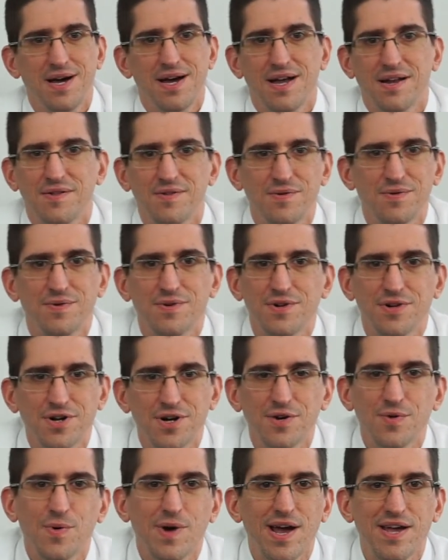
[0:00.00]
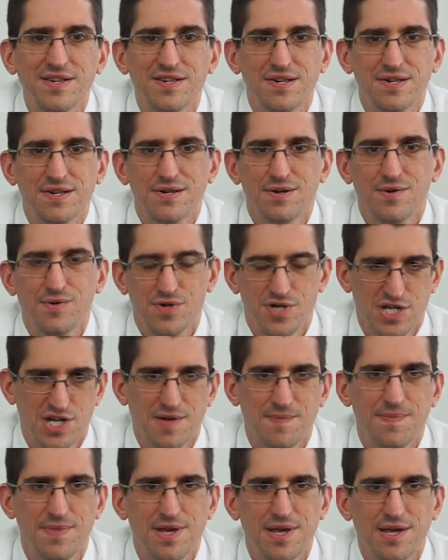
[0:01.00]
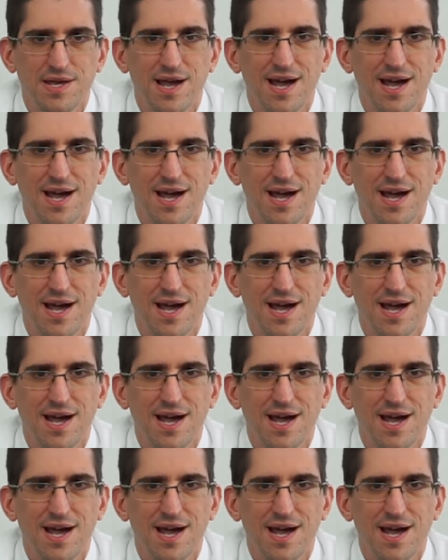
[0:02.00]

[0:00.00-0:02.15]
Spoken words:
I don't know, gun rights or something,